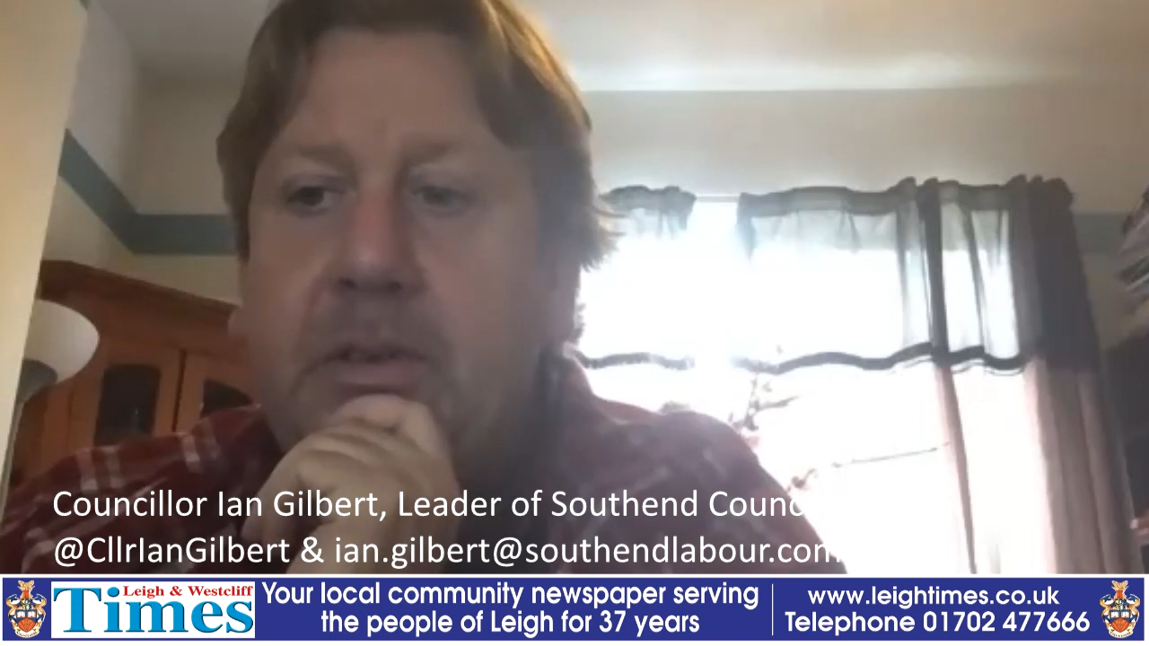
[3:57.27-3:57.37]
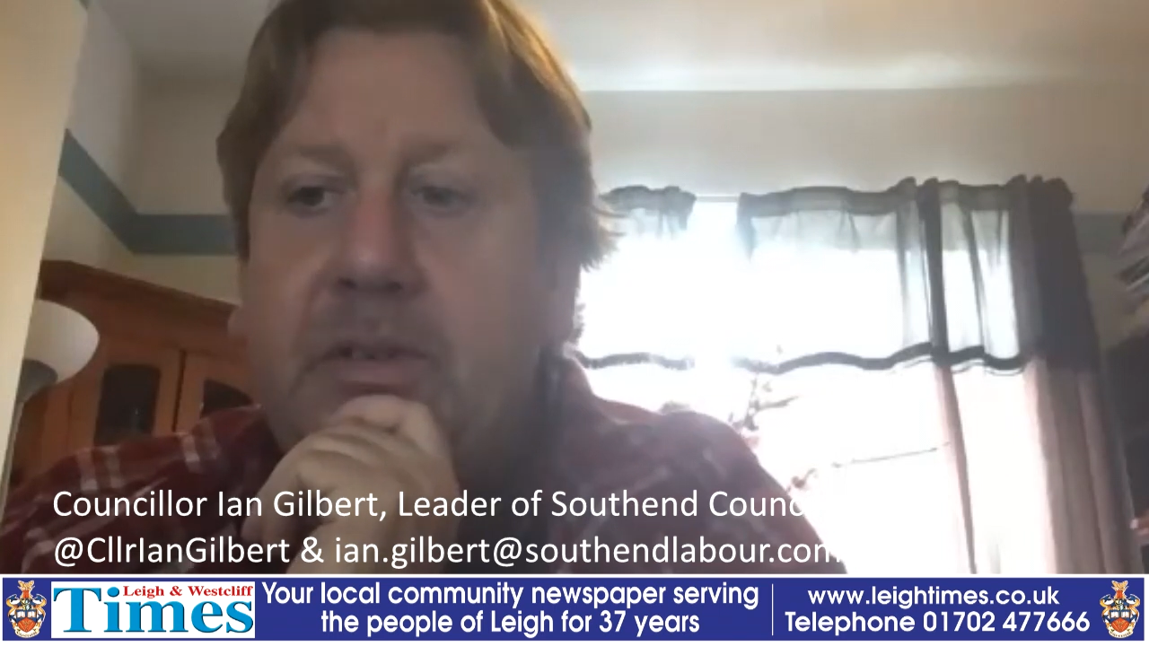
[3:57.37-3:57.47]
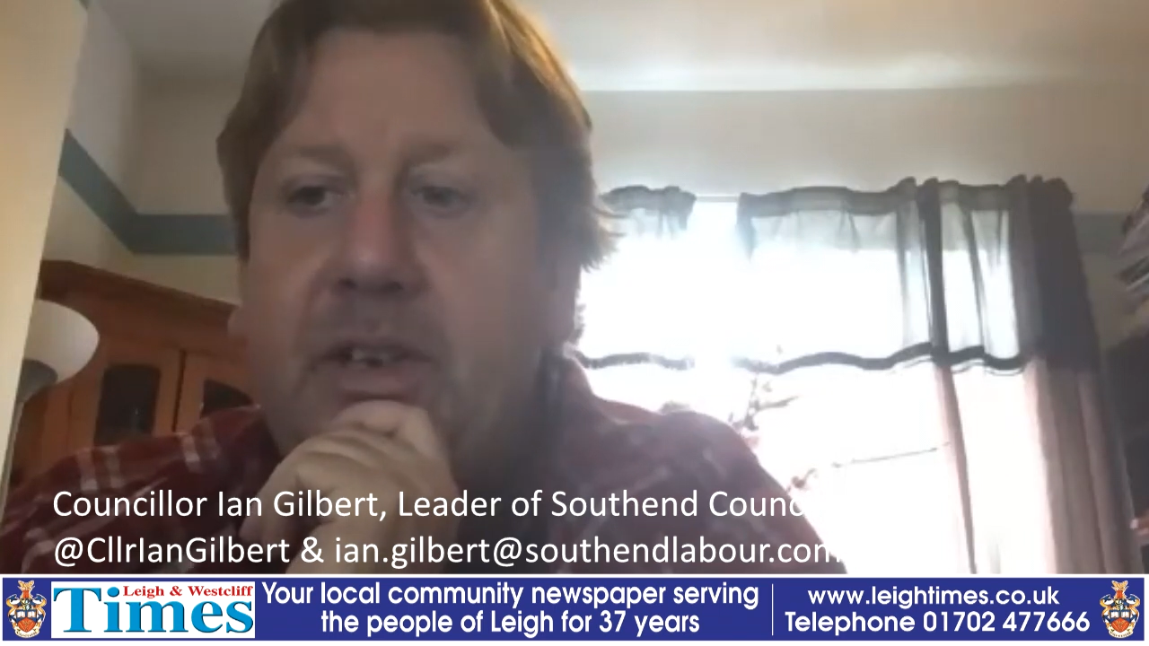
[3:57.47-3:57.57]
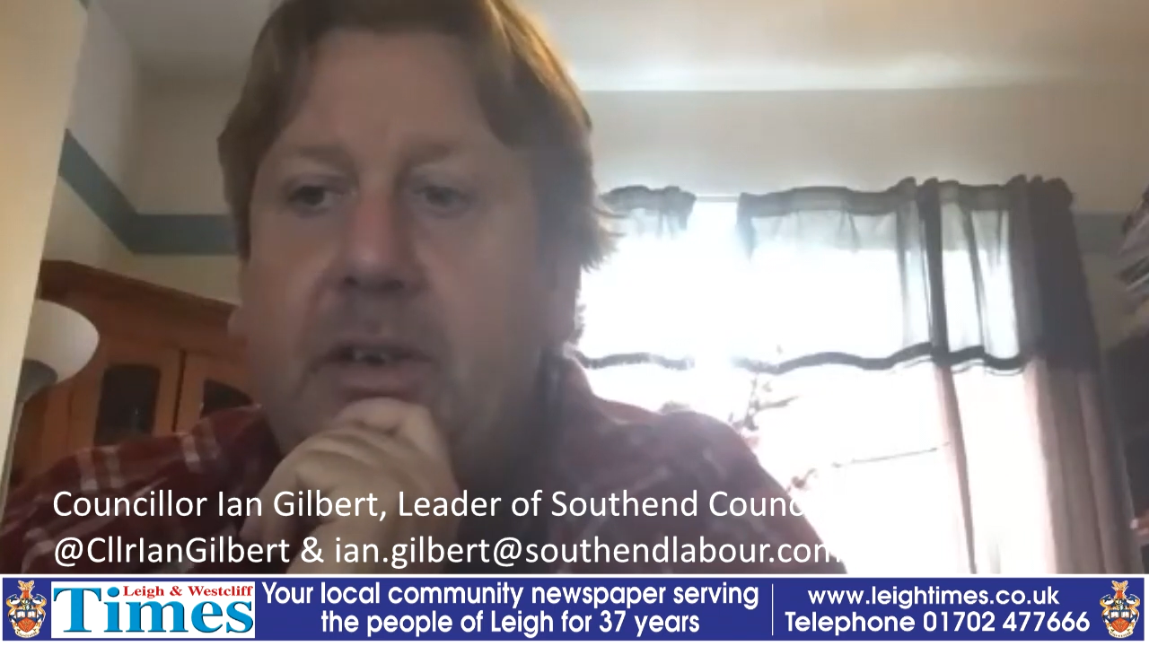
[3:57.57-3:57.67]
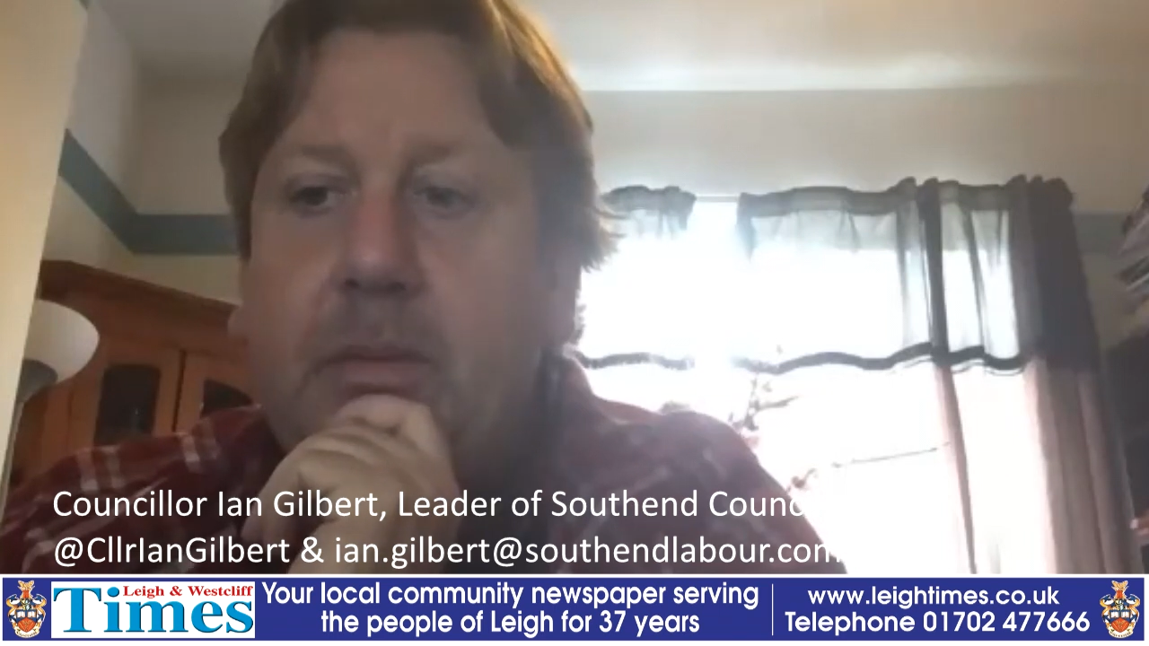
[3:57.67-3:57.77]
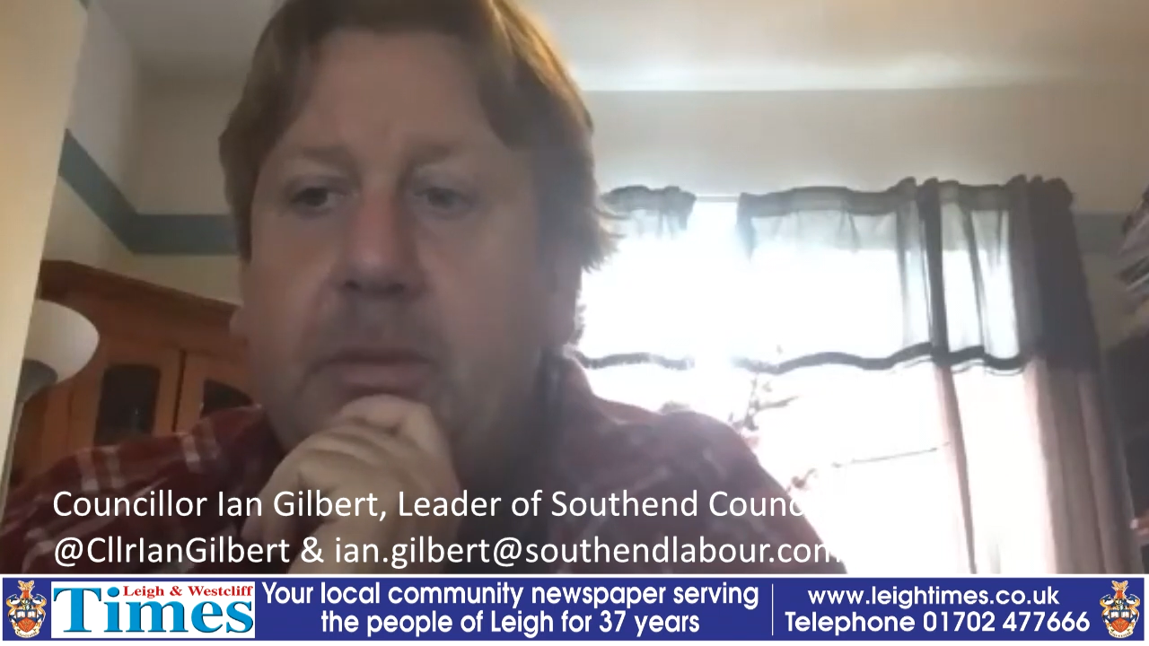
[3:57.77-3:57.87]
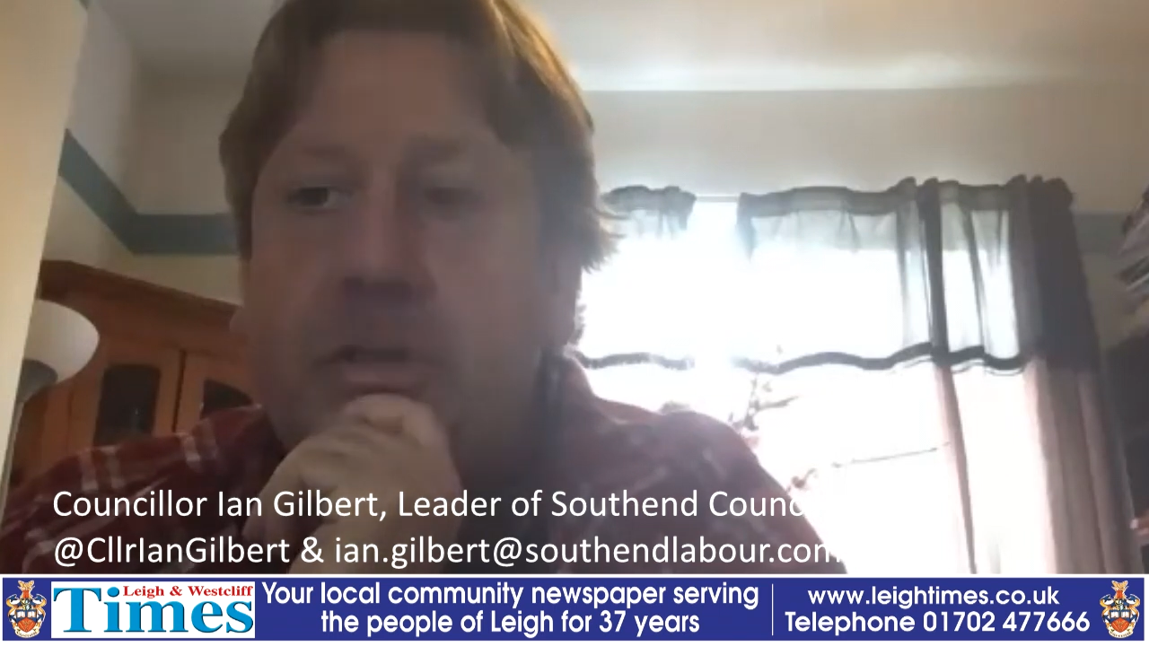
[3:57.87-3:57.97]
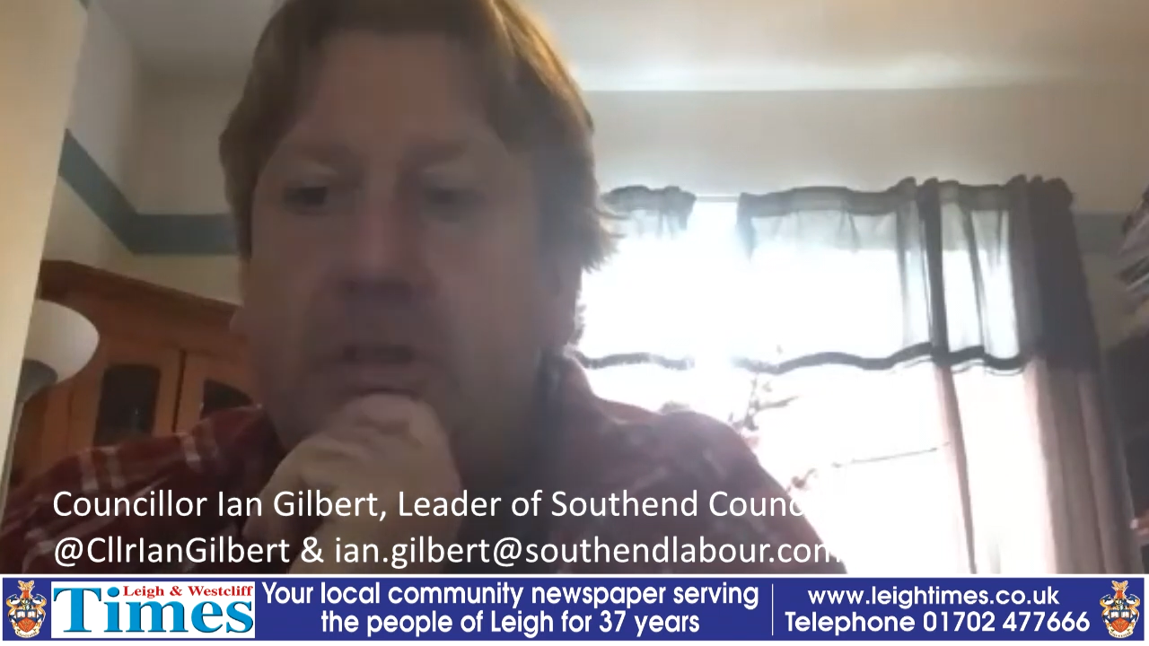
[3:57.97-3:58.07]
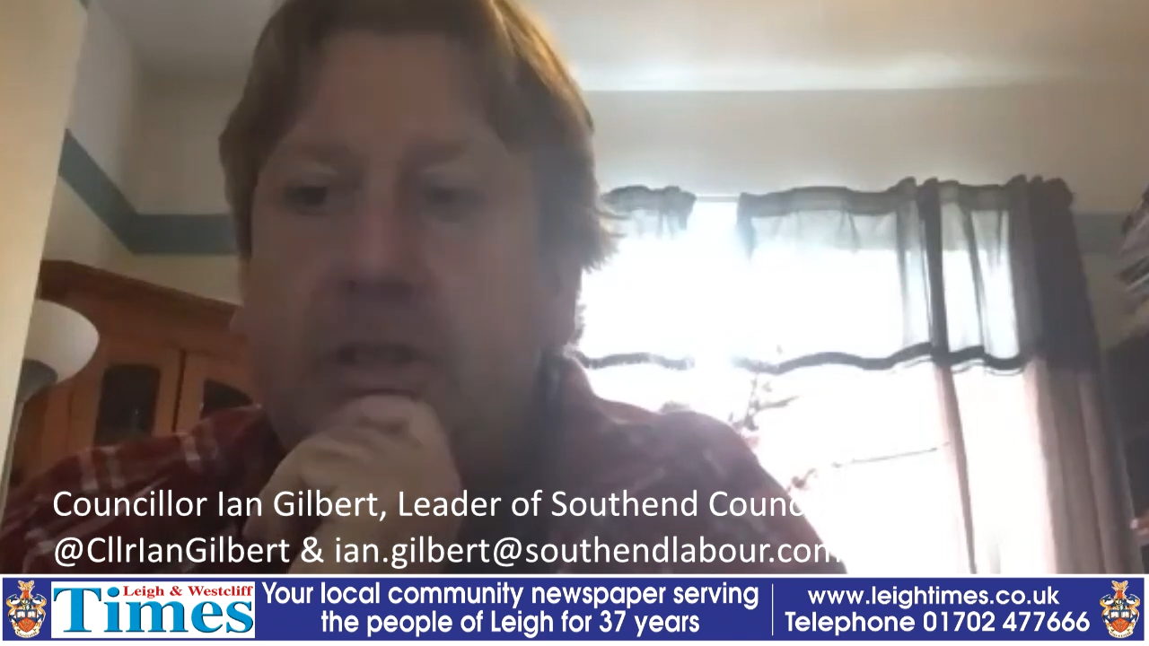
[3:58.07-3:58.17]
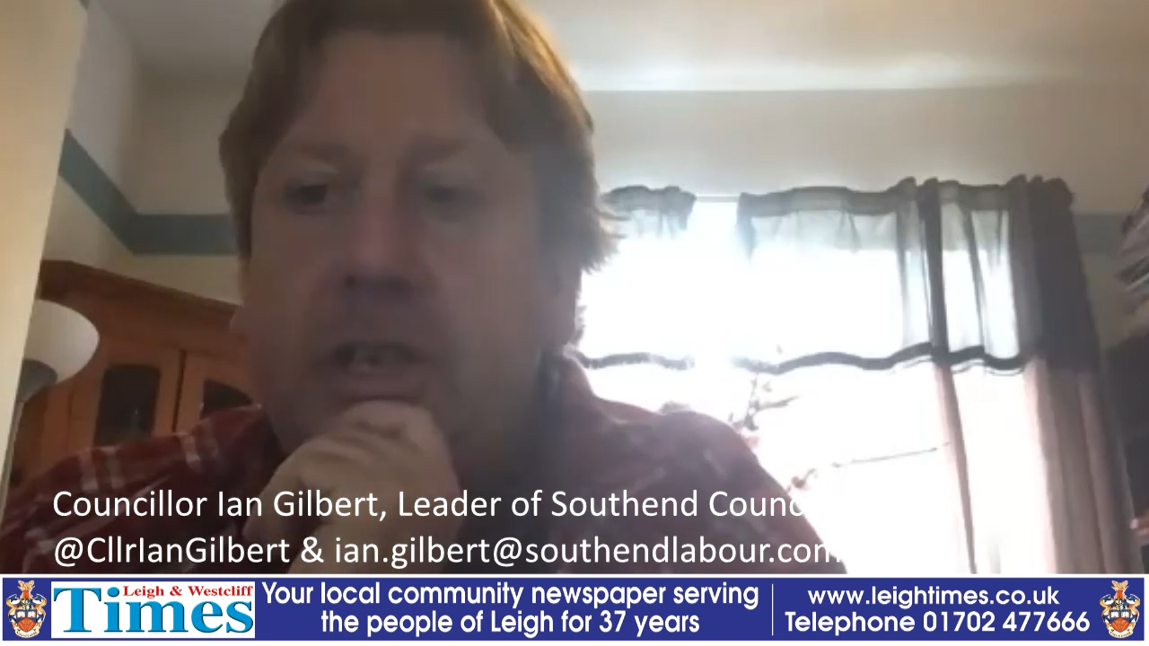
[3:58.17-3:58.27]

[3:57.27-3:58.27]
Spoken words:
developments.